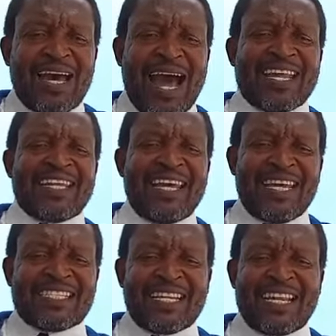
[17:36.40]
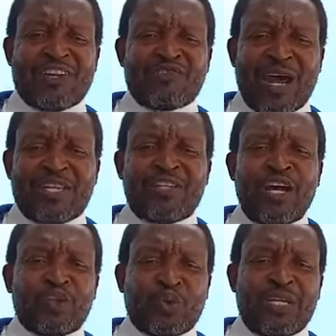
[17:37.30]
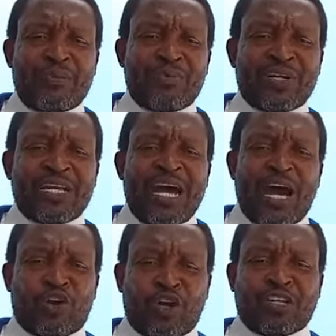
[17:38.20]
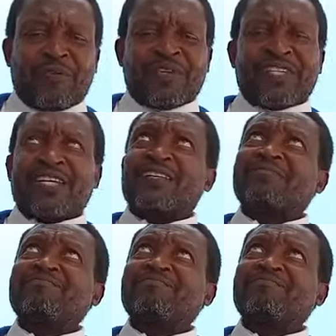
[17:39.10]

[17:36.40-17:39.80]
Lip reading: and hastened and ran to Nimrod and cut off his head.